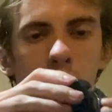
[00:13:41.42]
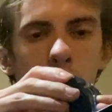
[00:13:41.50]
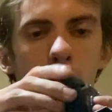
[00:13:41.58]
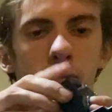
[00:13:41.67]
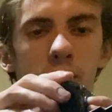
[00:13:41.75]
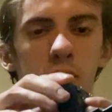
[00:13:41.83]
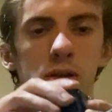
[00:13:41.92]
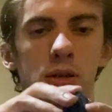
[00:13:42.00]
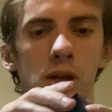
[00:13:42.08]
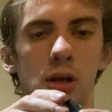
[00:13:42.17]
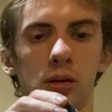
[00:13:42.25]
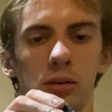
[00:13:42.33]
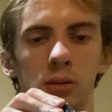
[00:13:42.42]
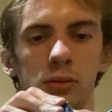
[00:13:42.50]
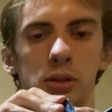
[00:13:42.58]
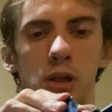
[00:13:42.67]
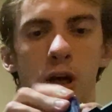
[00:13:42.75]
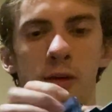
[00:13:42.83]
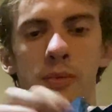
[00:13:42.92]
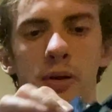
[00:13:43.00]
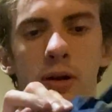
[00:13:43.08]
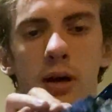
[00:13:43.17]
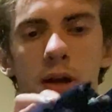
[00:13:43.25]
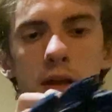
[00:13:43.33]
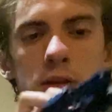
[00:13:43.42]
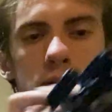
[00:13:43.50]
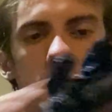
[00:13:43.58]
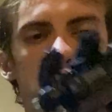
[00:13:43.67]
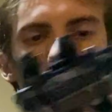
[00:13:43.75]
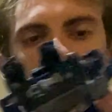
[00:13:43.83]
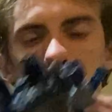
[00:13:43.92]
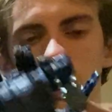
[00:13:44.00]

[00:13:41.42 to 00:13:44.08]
Eventually it'll loosen up on its own.